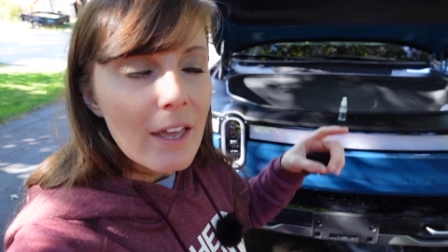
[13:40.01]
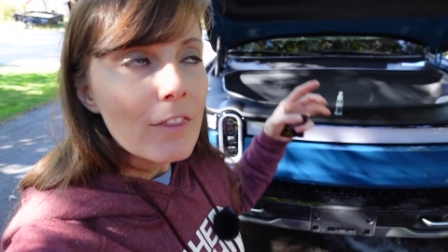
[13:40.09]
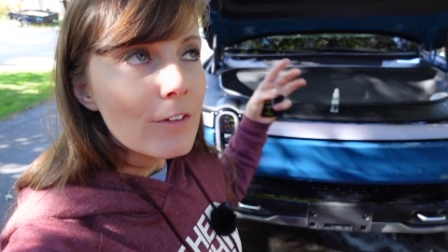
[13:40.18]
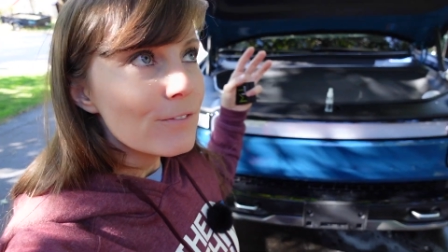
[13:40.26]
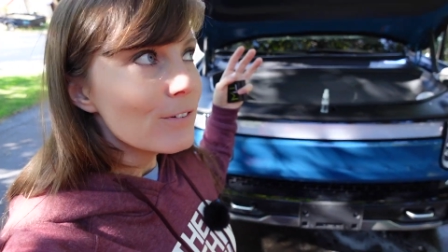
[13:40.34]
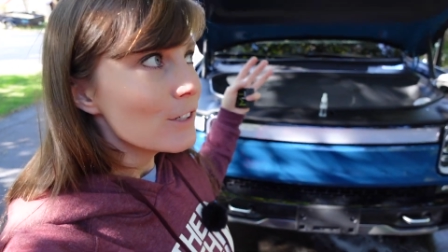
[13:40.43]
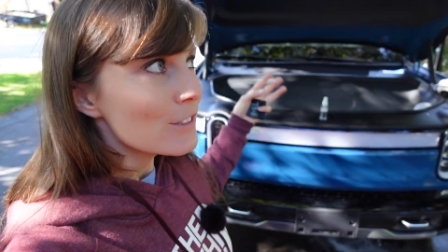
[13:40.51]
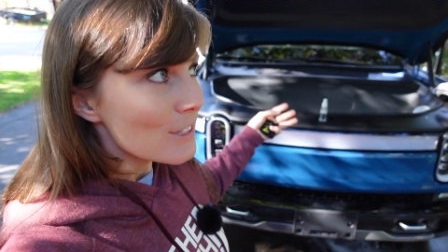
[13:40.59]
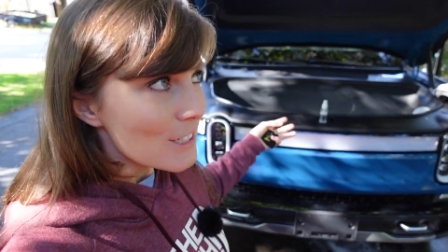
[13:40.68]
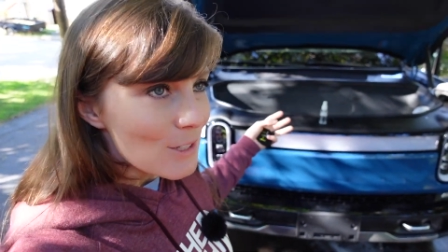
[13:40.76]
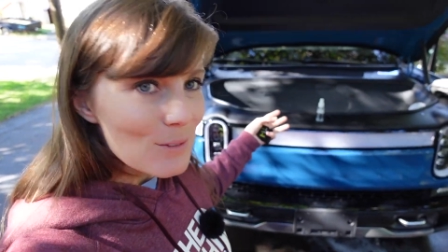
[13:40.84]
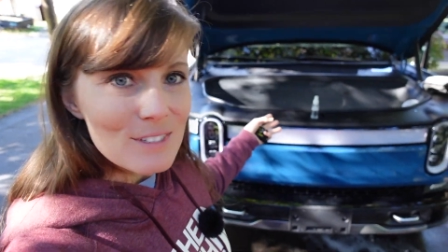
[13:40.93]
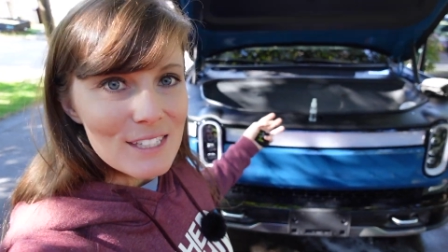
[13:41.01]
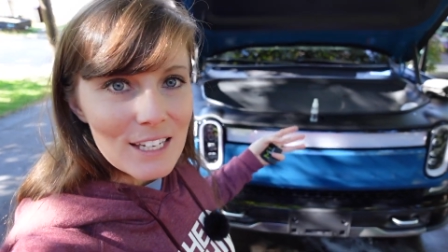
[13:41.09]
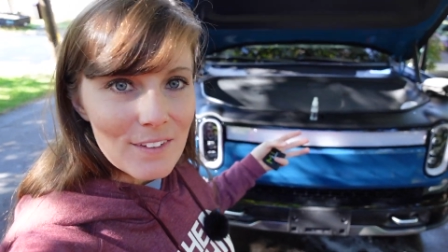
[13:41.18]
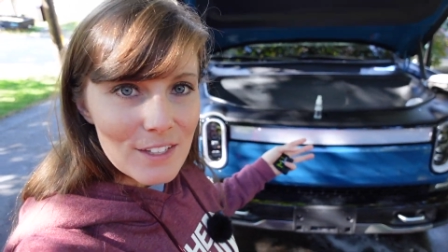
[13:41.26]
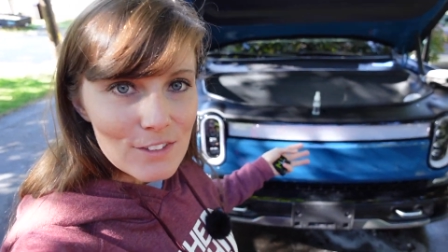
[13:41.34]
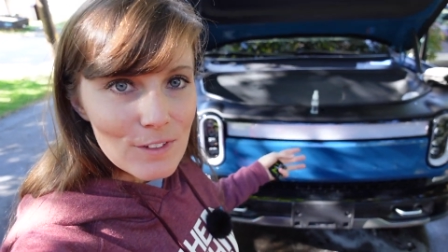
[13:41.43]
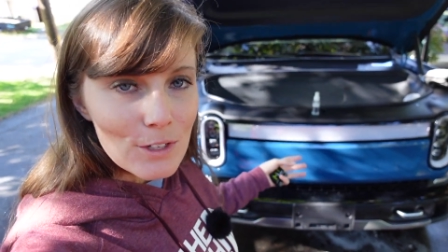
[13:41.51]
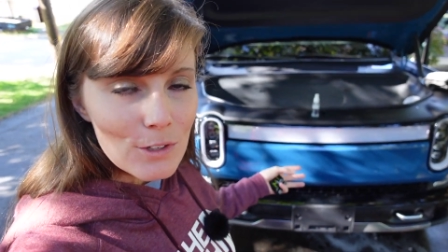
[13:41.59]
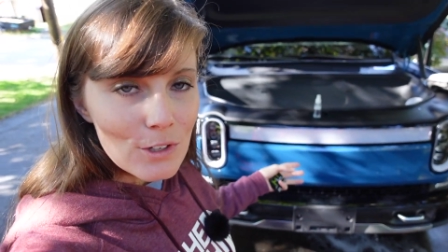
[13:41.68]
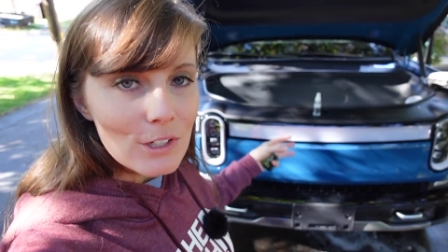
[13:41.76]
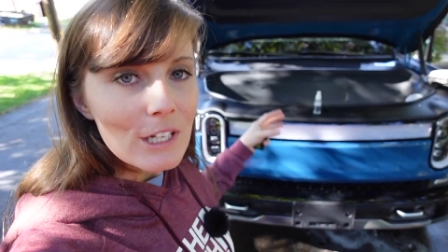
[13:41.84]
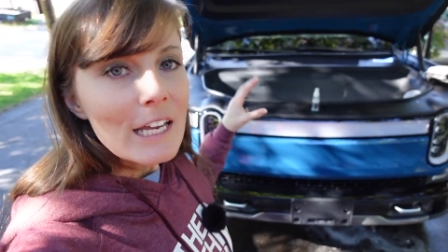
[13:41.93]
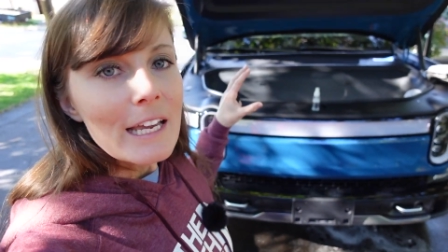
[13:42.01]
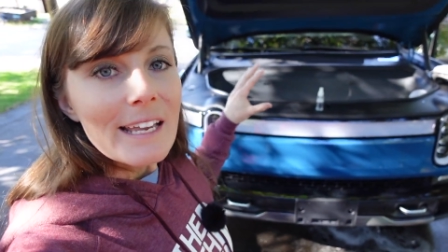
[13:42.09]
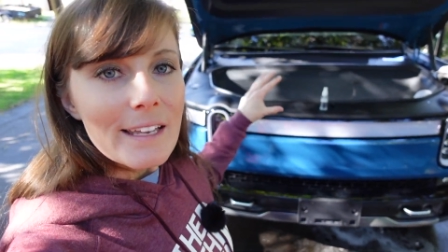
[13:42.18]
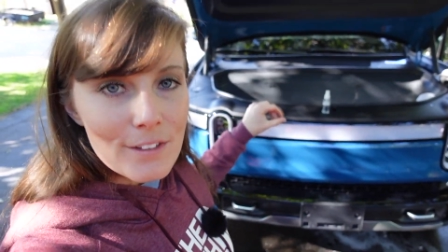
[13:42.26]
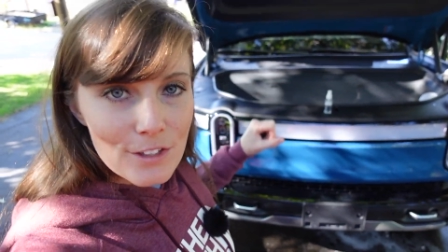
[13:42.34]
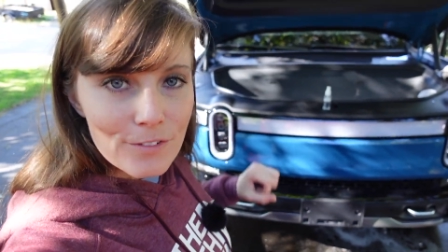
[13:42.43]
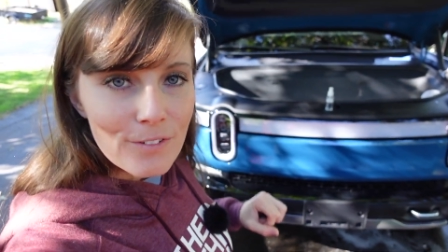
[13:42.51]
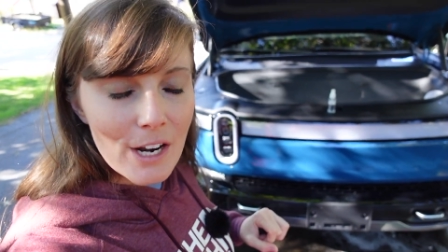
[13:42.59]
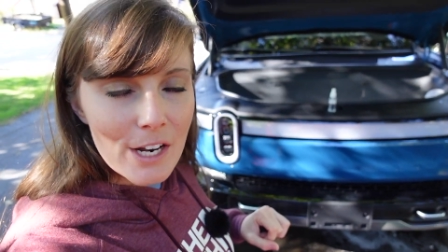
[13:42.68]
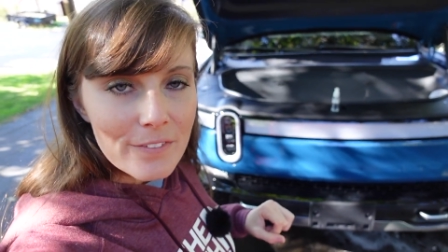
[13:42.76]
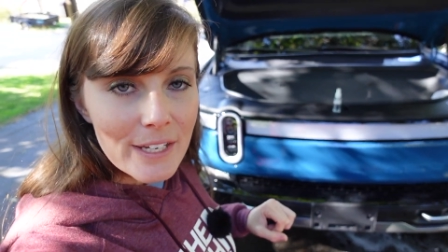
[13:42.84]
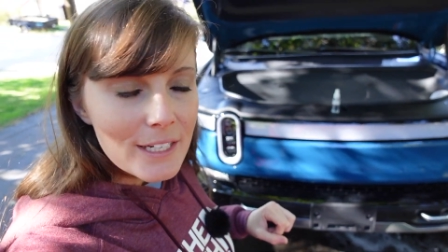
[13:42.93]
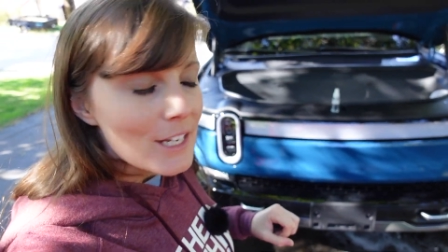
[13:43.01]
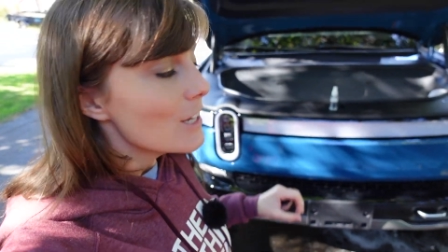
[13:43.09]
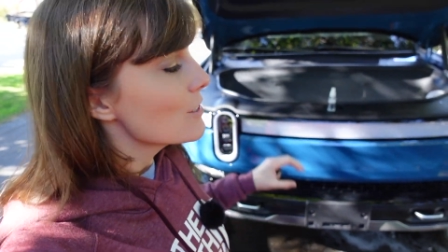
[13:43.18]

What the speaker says: And the first thing you see in this vehicle is the front of it.